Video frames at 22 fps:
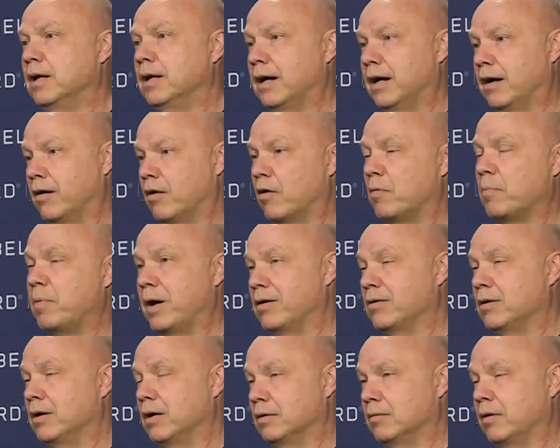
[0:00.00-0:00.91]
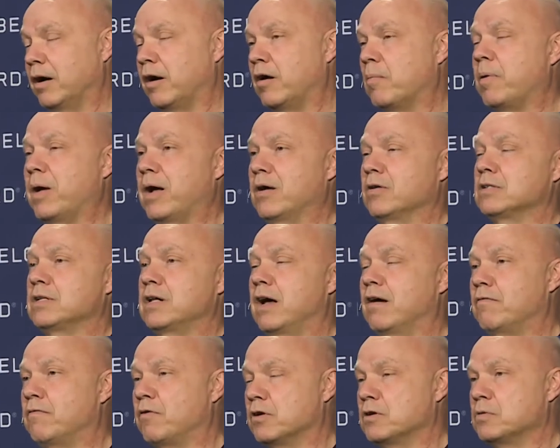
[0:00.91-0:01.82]
a 100 pound
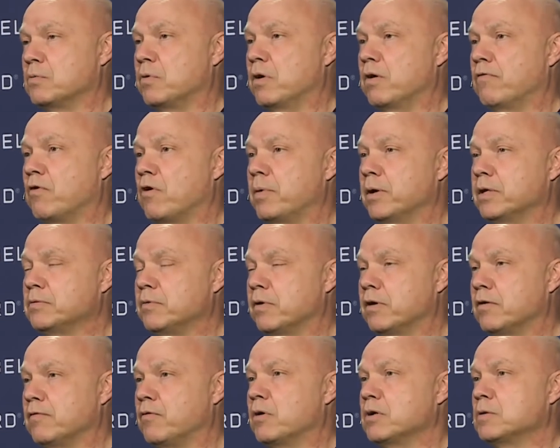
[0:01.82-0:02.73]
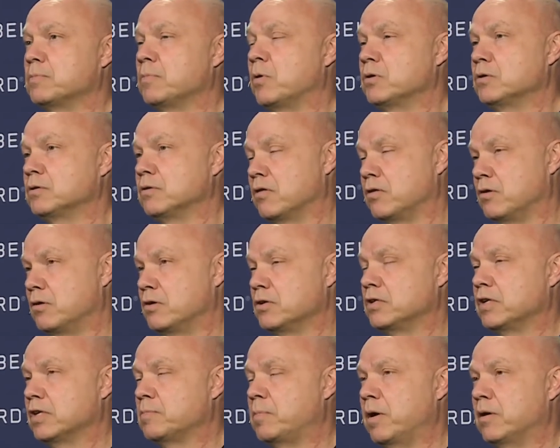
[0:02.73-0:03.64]
slab for a 24 by 24 as opposed to a
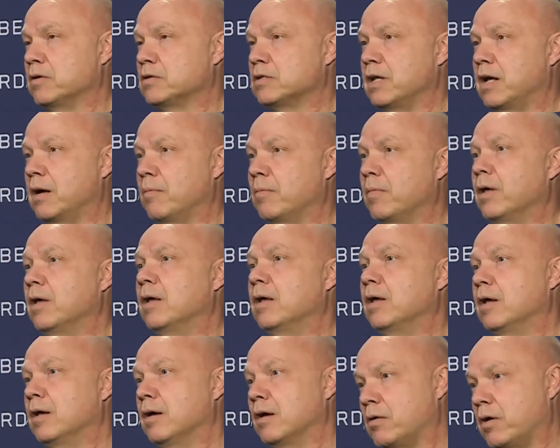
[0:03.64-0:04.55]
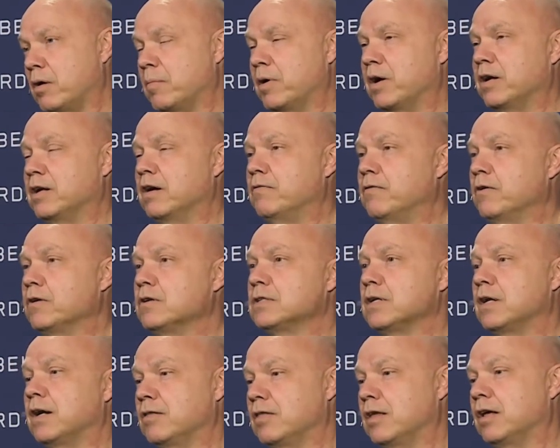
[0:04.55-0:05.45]
36 pound slab. Quite a bit of
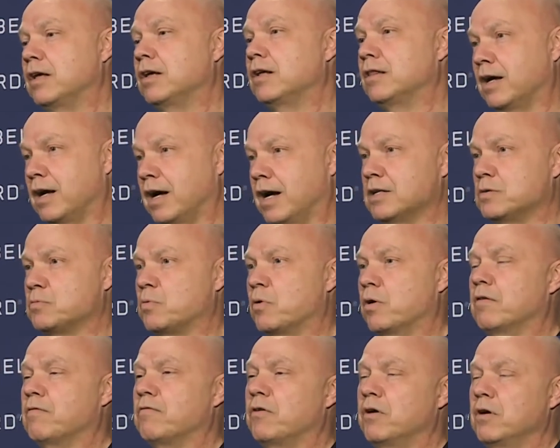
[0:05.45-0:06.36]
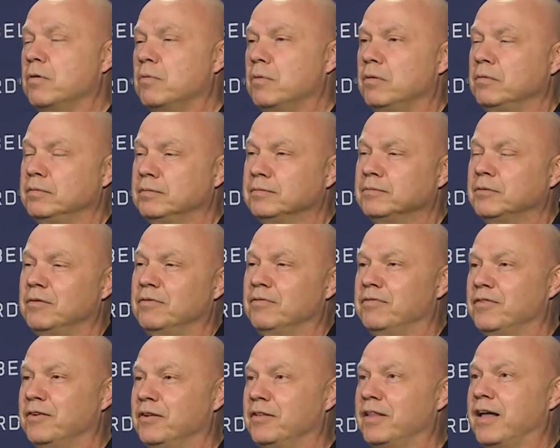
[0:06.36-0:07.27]
difference, and I think the guys working for you will
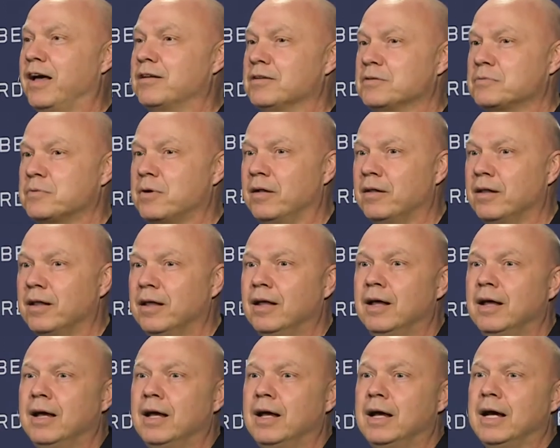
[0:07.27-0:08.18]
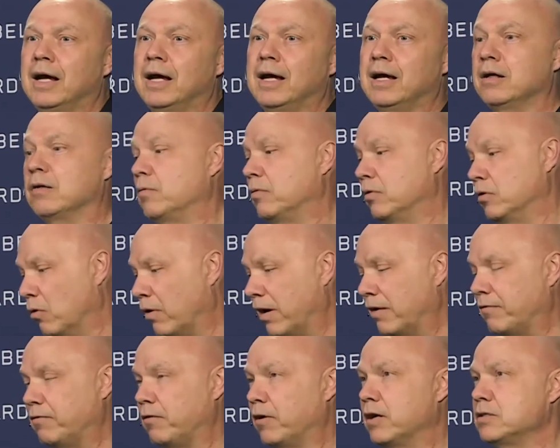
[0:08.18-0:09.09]
feel that as well. No
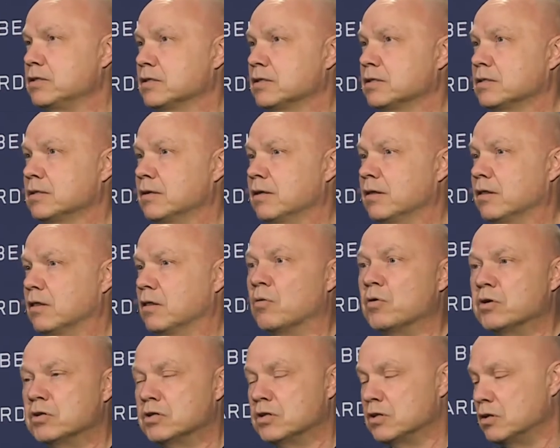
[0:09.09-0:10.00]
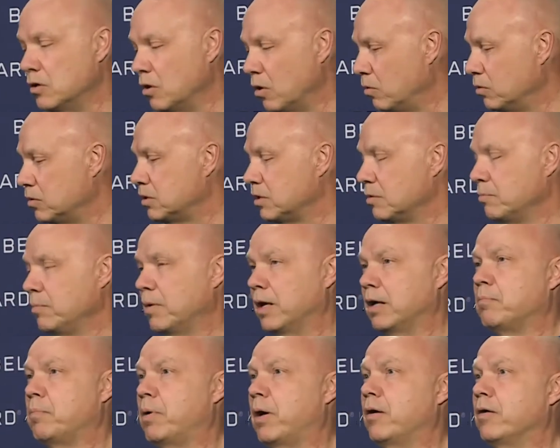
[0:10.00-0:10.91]
efflorescence. There is no
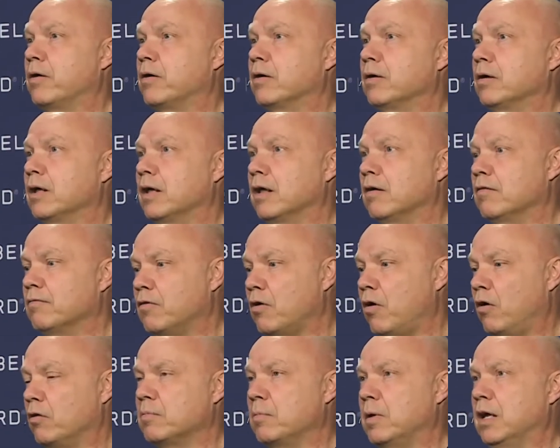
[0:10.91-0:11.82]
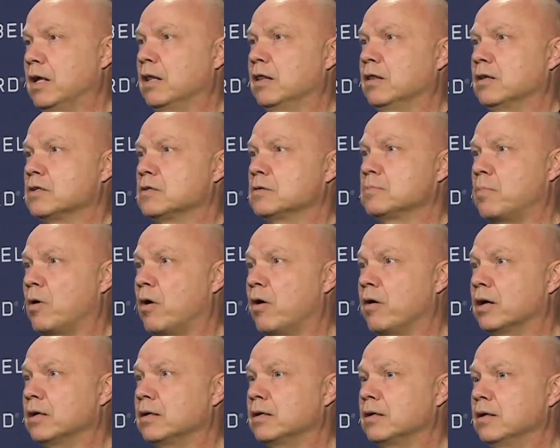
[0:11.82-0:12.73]
cement powder involved in making this
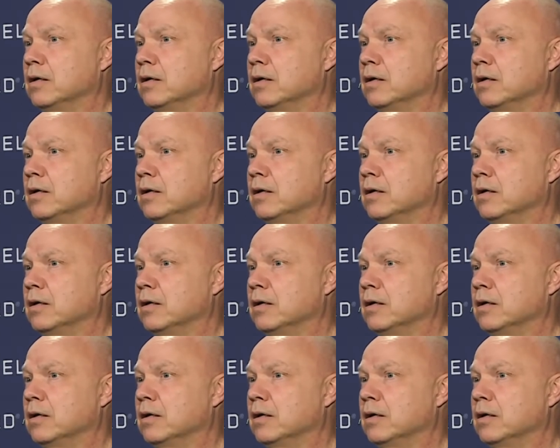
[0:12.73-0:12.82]
product.